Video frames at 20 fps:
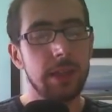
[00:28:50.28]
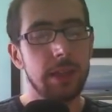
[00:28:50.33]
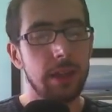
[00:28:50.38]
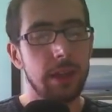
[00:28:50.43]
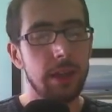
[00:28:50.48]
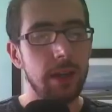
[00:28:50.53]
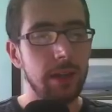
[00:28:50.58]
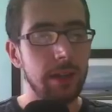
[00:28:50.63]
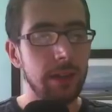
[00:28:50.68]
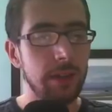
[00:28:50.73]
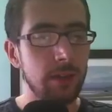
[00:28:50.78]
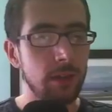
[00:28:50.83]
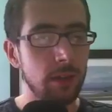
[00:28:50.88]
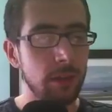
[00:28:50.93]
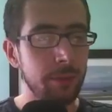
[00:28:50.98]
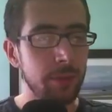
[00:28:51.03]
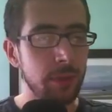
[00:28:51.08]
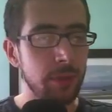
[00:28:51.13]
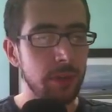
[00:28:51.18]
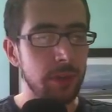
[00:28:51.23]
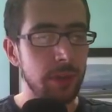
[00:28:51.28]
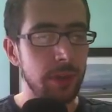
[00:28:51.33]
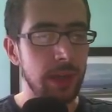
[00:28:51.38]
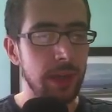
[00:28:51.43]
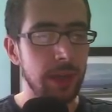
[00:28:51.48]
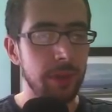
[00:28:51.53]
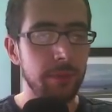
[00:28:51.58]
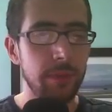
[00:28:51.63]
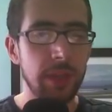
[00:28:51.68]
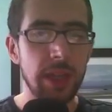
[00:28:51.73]
Then you've got Ubuntu
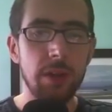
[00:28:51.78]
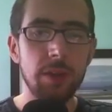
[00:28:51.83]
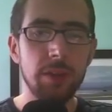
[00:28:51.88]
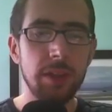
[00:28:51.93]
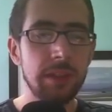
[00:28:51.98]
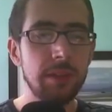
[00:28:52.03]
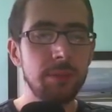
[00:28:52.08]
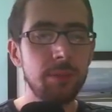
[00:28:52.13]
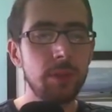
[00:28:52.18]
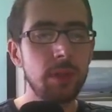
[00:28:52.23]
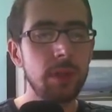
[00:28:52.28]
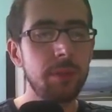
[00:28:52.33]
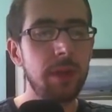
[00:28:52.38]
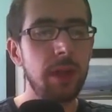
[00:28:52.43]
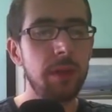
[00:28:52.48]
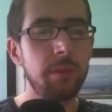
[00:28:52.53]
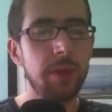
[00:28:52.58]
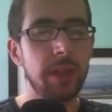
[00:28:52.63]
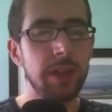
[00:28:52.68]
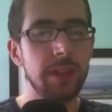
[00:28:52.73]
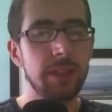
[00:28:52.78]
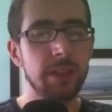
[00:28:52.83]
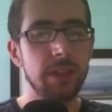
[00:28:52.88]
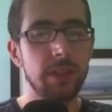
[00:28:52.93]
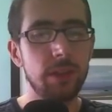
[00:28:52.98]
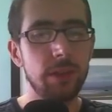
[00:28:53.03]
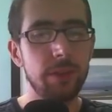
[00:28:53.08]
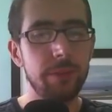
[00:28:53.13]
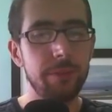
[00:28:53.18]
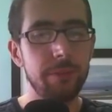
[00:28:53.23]
here. Now, it is important to bear in mind that